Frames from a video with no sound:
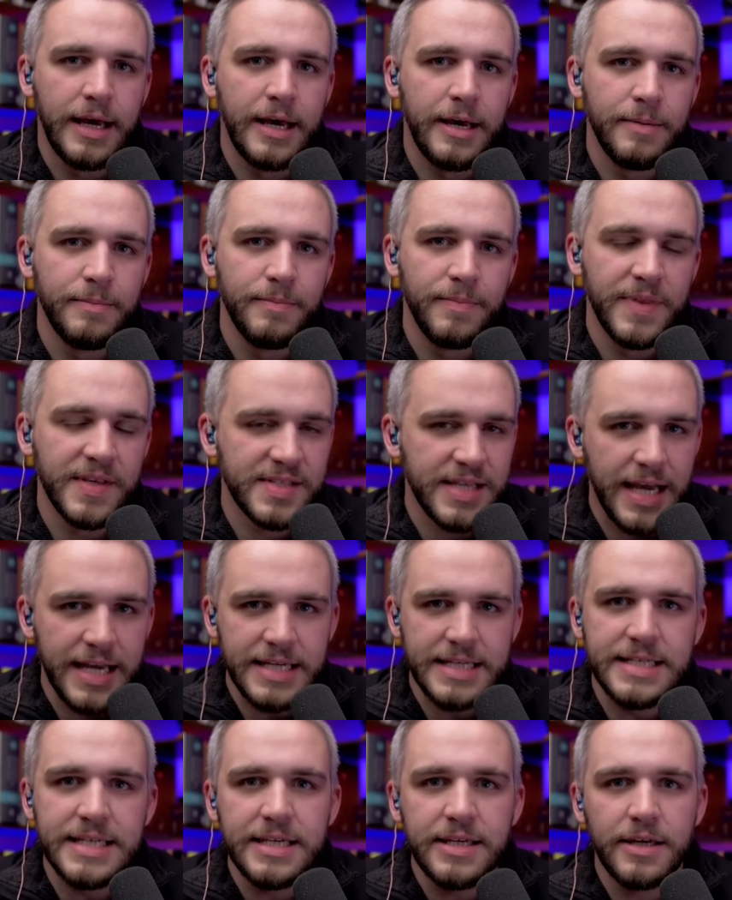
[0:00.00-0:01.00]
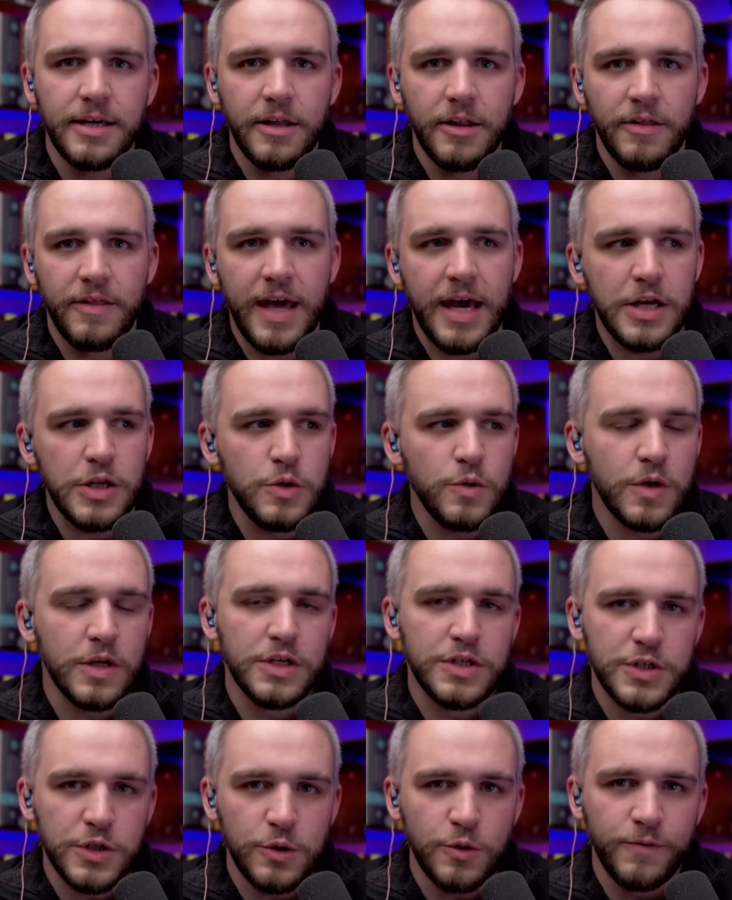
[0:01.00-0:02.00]
This idea that you can
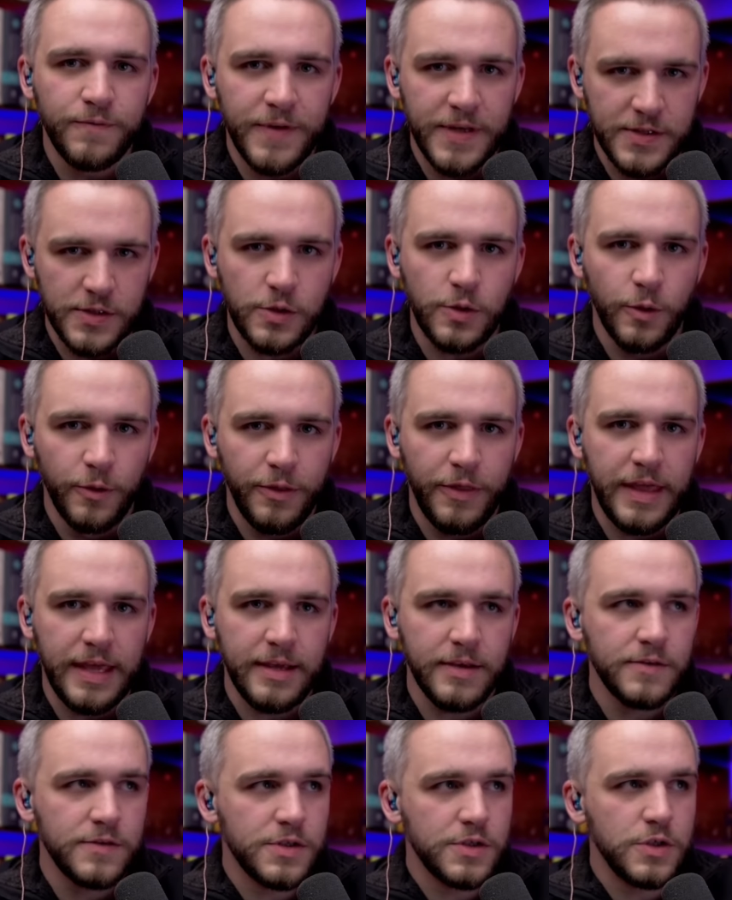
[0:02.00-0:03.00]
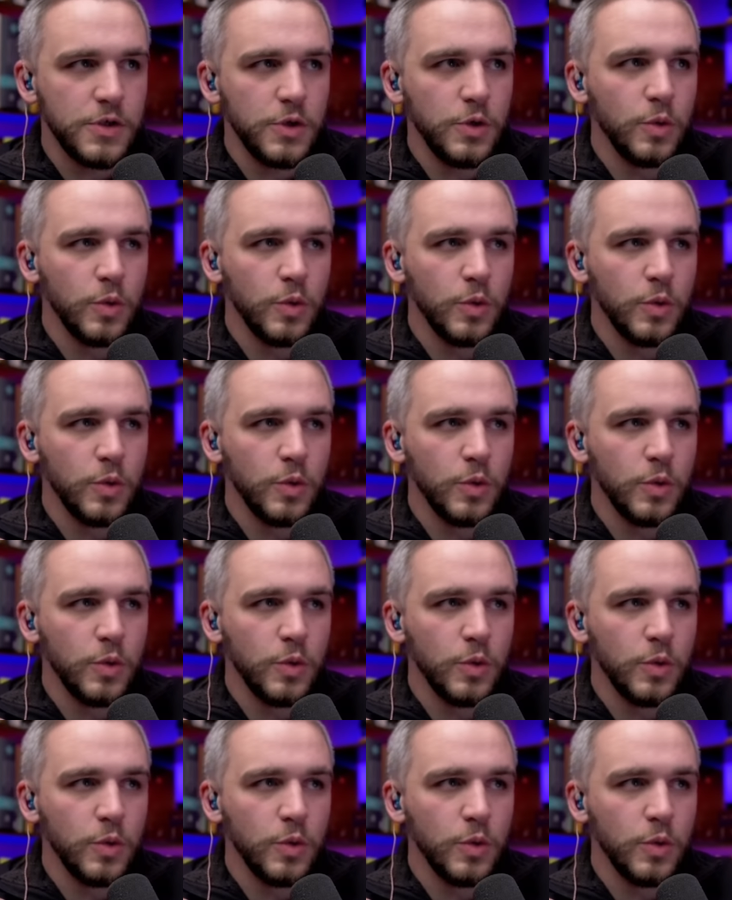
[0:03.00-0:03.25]
do physical things to